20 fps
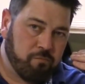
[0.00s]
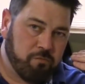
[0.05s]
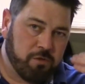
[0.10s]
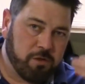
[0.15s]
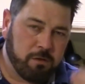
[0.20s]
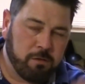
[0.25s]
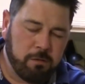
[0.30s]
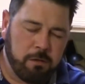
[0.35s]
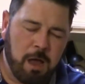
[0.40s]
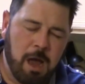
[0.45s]

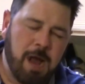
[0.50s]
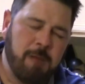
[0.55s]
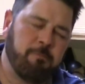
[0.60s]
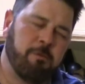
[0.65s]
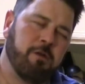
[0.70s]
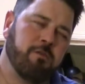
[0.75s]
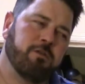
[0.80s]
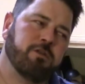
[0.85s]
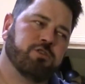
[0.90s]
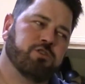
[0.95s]
The lime
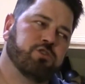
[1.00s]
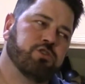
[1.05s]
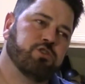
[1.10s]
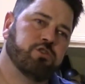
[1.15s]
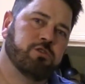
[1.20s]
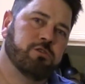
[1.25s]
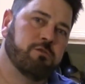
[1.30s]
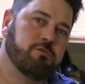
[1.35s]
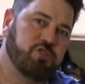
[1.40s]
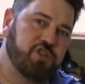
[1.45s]
on this is
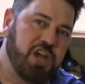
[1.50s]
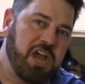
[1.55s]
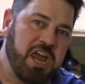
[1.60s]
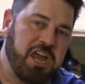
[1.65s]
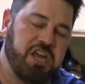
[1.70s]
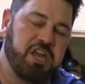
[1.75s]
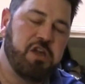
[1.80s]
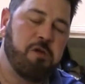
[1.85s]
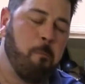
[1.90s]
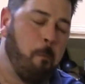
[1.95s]
so
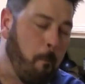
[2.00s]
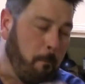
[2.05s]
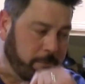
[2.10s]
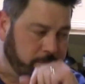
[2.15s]
tangy.